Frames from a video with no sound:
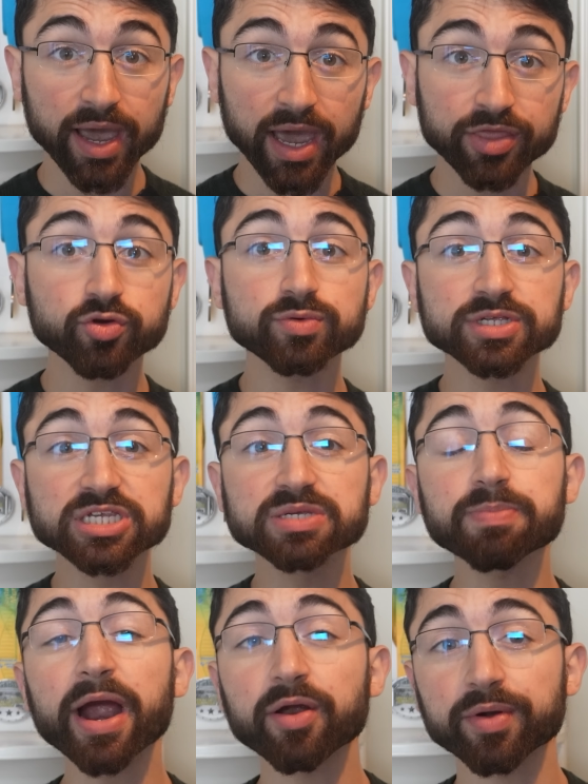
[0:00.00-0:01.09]
and through
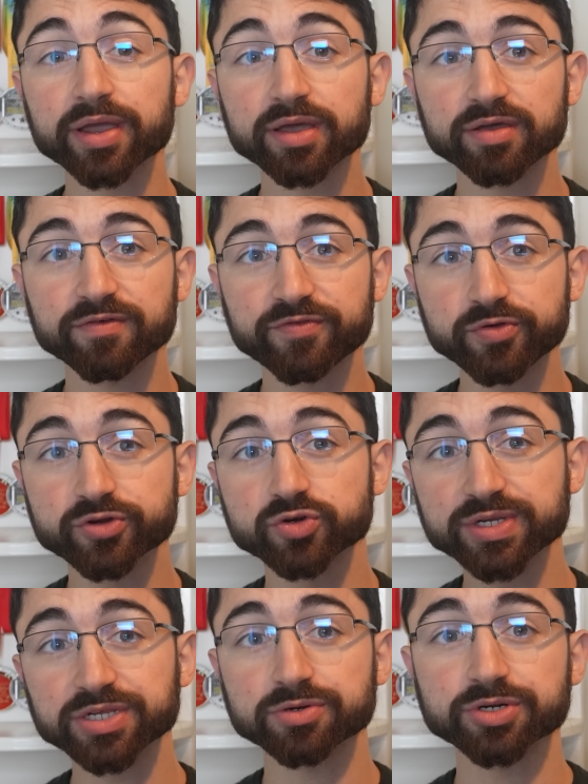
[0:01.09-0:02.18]
inspiring future
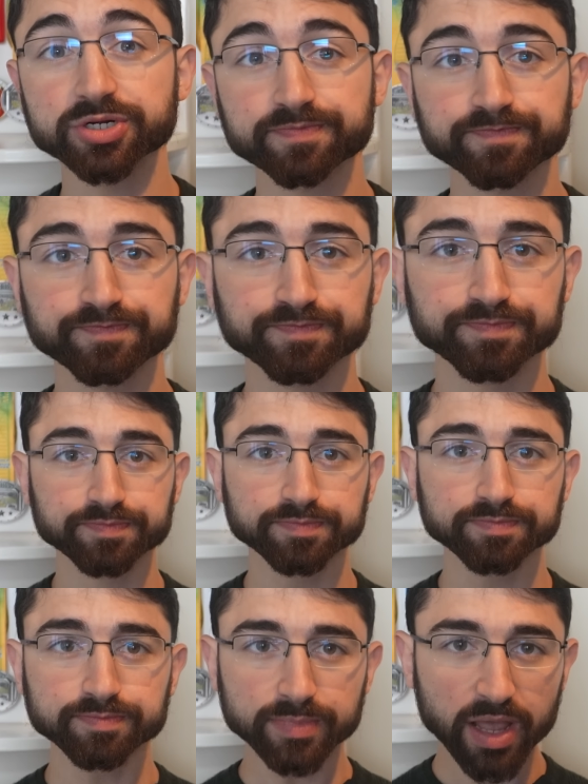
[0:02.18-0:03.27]
research.
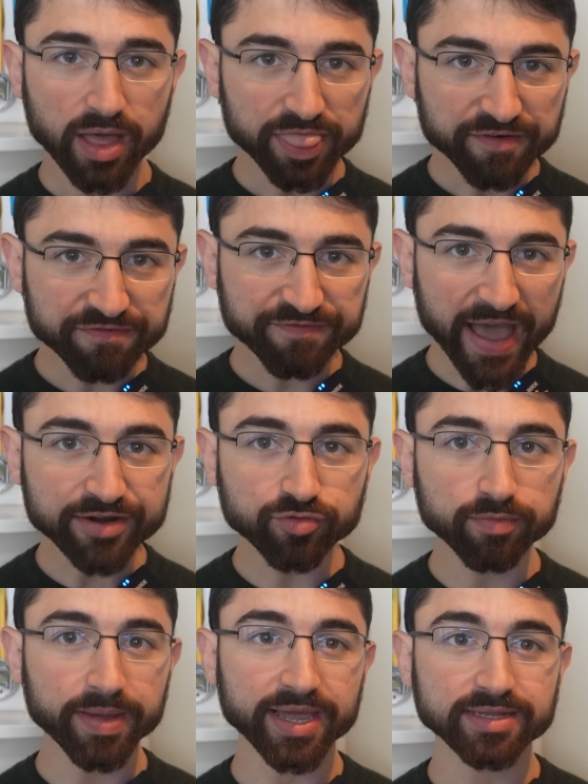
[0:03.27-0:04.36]
The fact
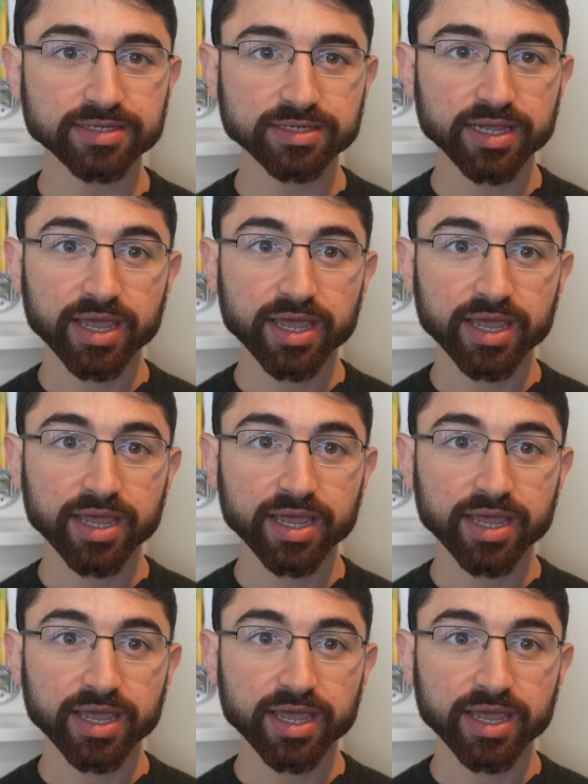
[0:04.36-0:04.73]
remains,